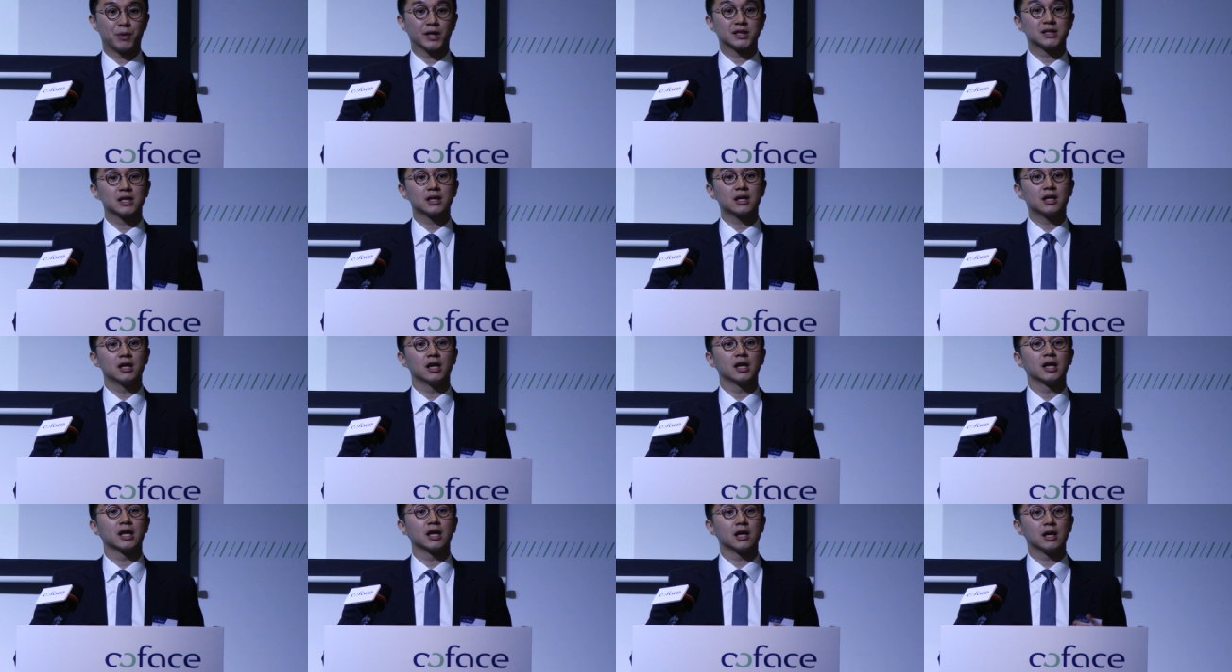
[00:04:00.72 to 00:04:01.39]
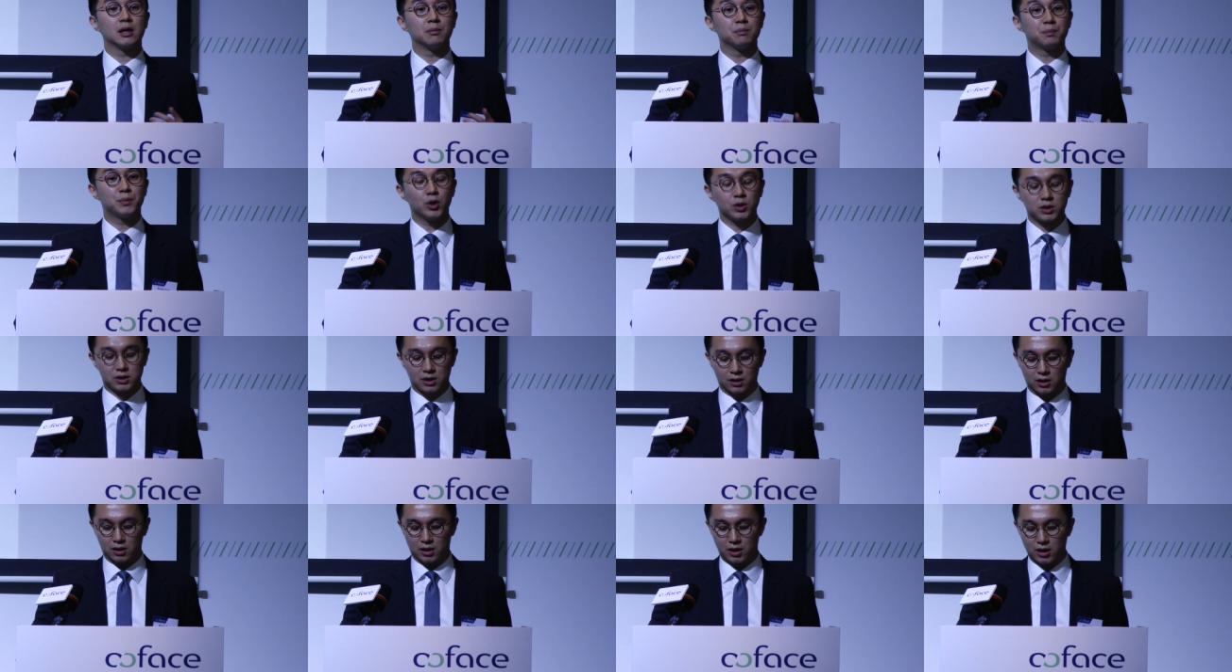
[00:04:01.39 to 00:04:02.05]
particularly
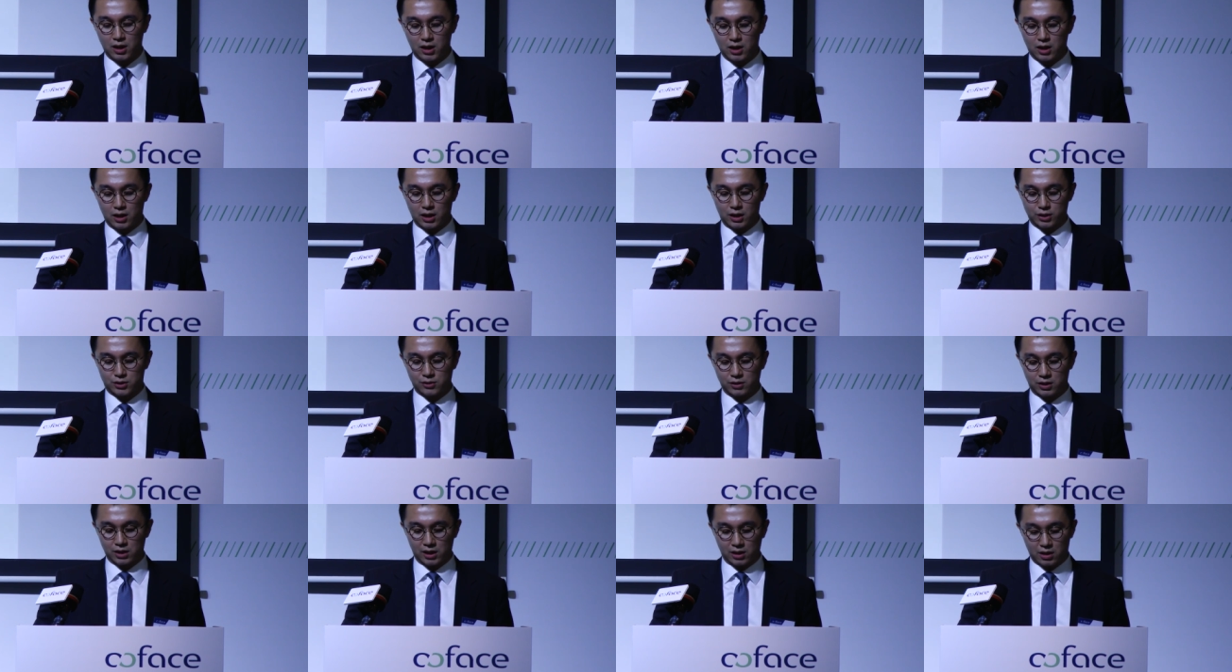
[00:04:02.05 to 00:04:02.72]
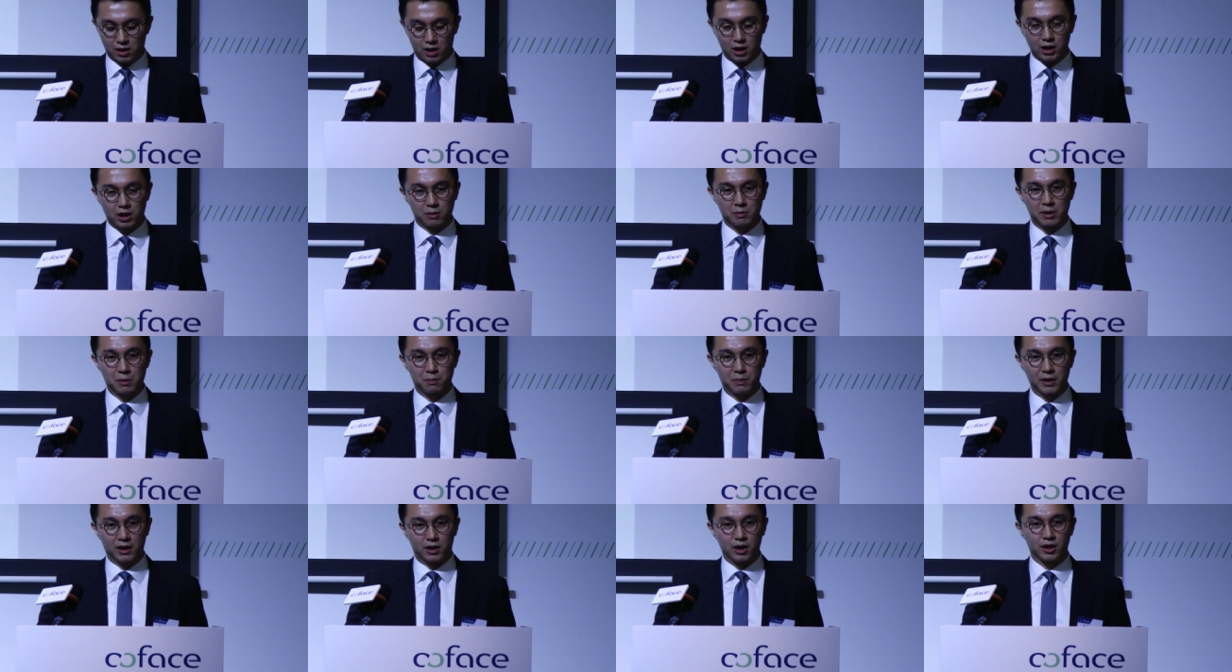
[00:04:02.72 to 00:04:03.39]
important uh, to the
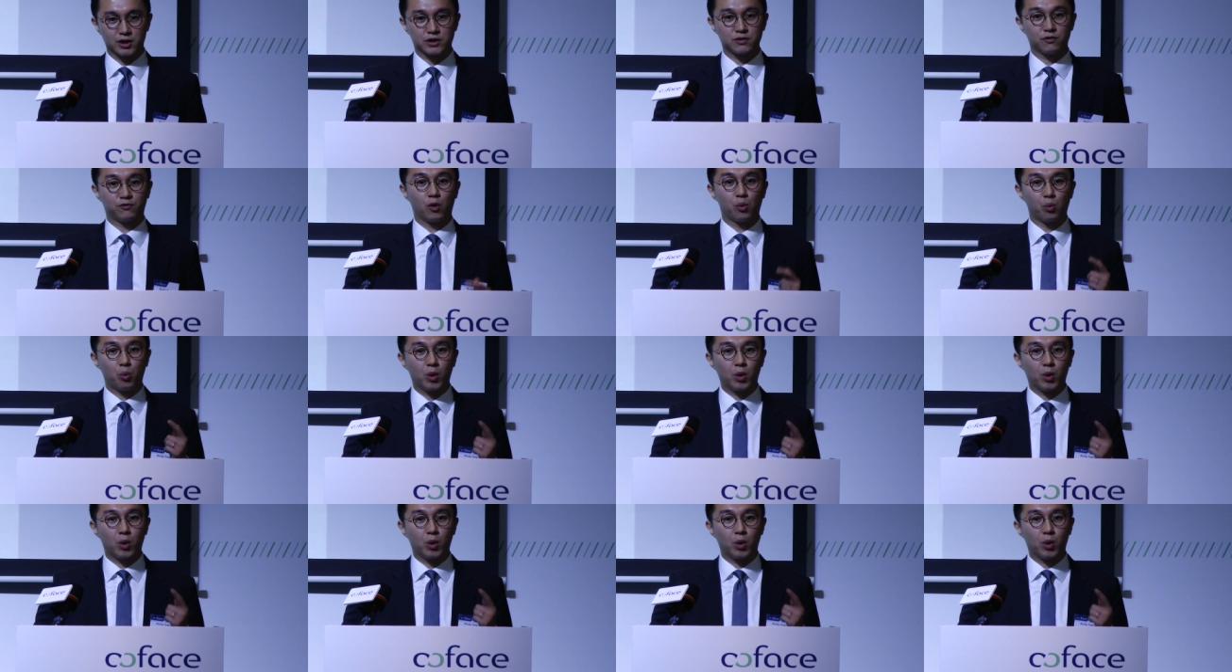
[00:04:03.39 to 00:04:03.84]
economy, because for